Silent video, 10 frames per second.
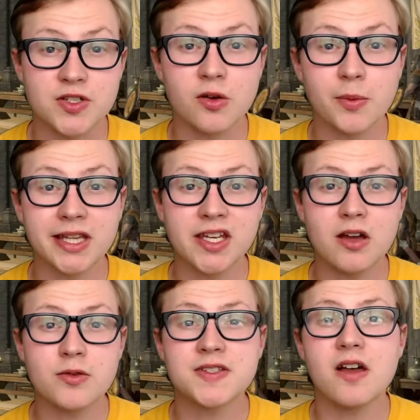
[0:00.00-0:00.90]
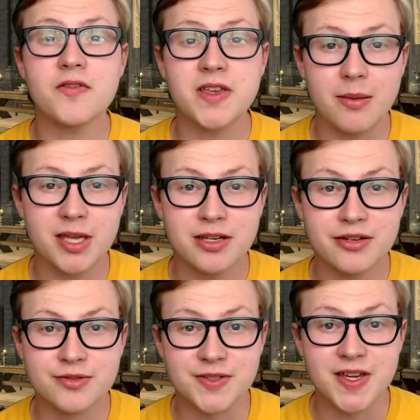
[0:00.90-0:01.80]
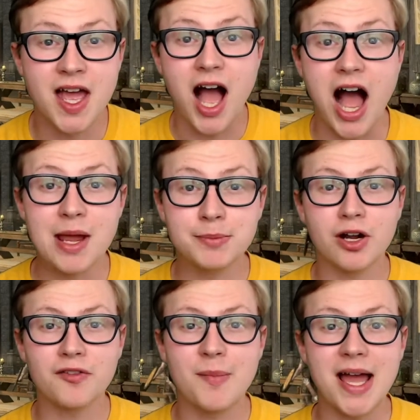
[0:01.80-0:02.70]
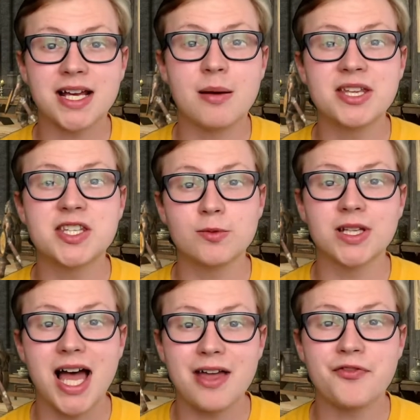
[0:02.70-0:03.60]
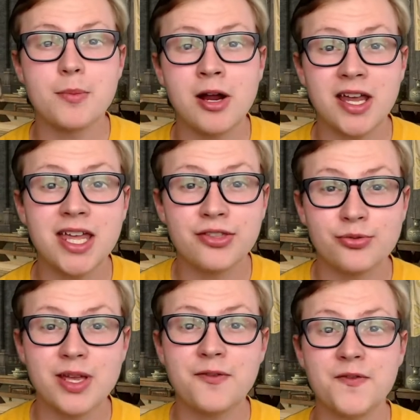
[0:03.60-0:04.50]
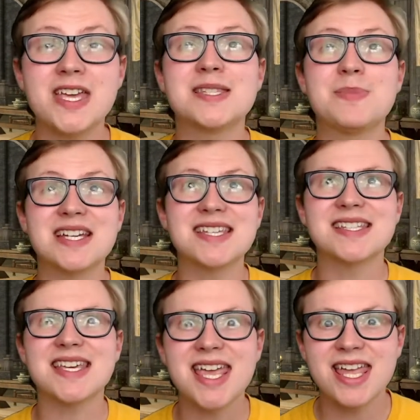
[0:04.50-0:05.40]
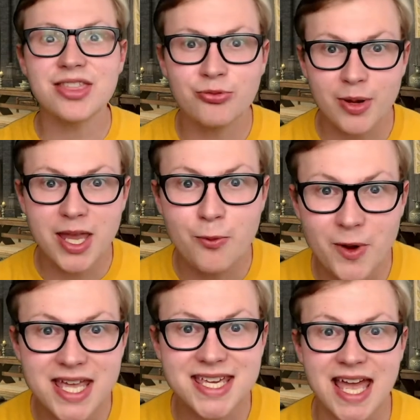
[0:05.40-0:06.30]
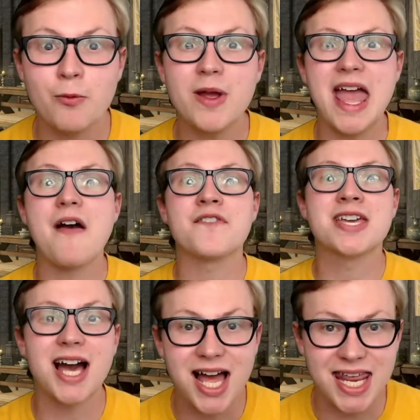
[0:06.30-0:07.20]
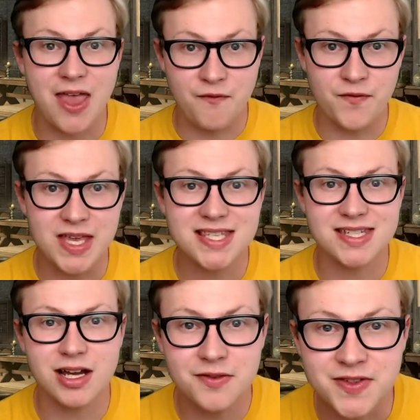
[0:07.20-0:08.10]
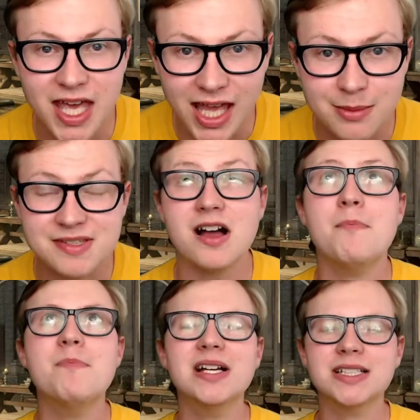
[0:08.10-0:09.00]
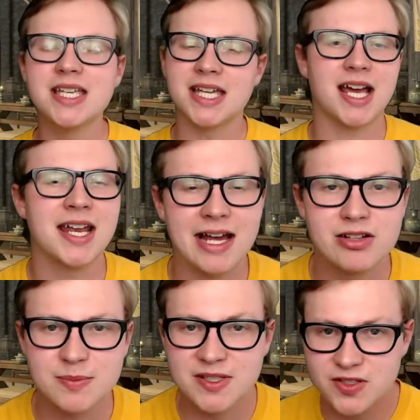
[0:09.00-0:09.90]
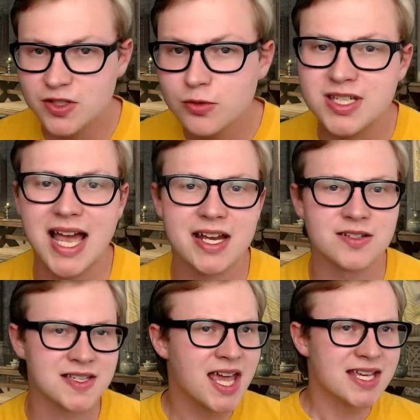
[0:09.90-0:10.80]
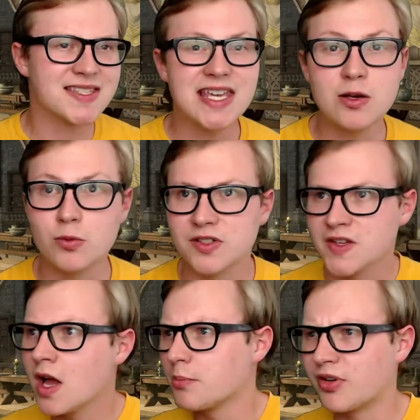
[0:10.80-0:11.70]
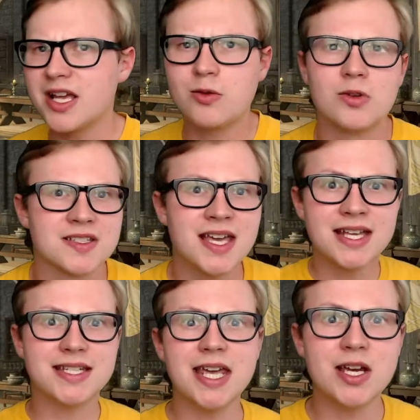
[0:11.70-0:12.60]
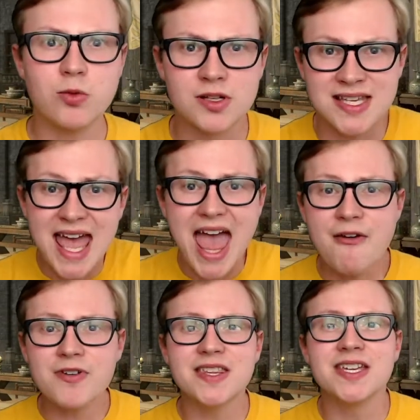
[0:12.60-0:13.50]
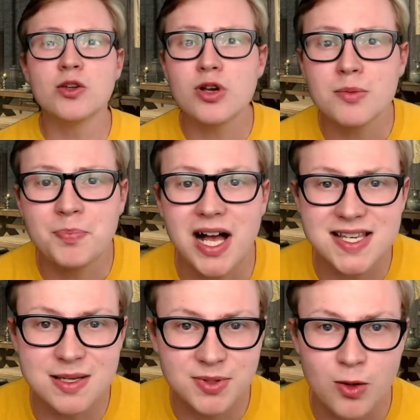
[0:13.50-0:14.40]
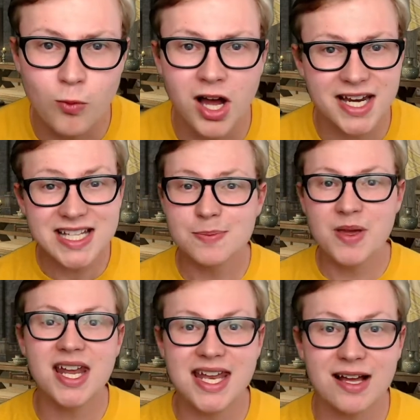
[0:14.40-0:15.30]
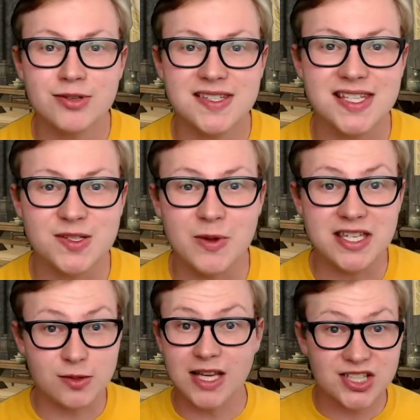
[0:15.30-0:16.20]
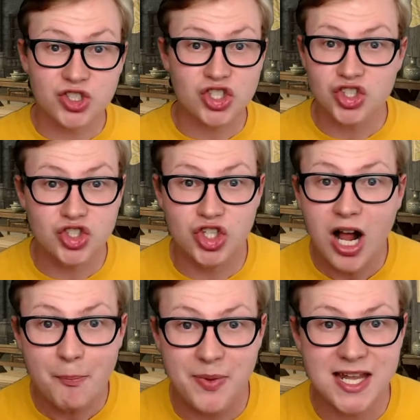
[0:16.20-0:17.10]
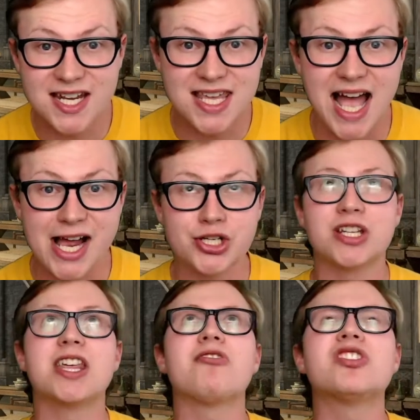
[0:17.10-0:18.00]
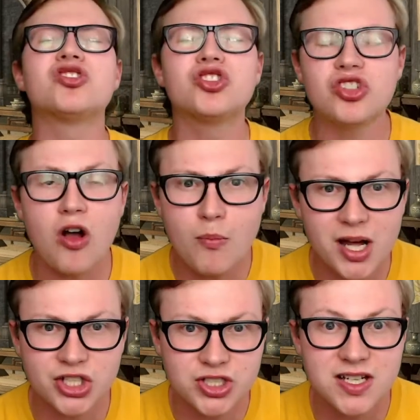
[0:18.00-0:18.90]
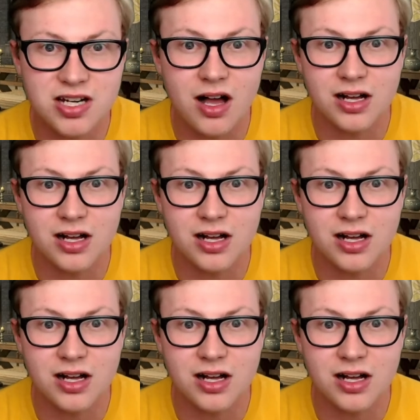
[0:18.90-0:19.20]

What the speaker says: your weekly dose of gaming news. I'm DarfMike, coming to you live from our E3 feast because it's E3 week and we have got a feast of games. A million announcements, new titles, sequels, prequels, dequels, everything you could possibly want. It's been announced this week, so let's just jump into the action. There is so much to talk